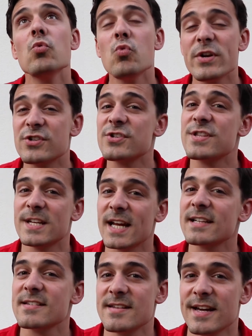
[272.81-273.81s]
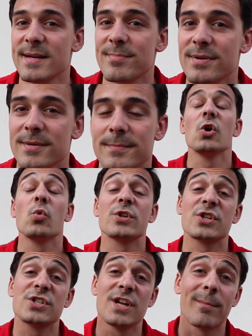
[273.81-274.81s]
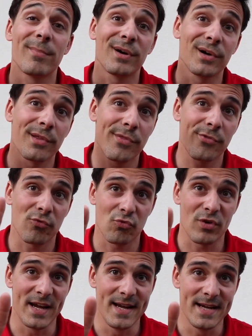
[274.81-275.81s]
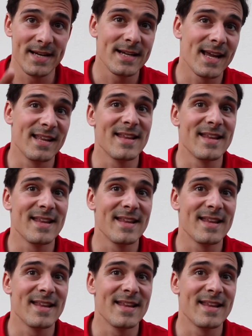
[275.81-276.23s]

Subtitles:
which is the next type, which is number 3, and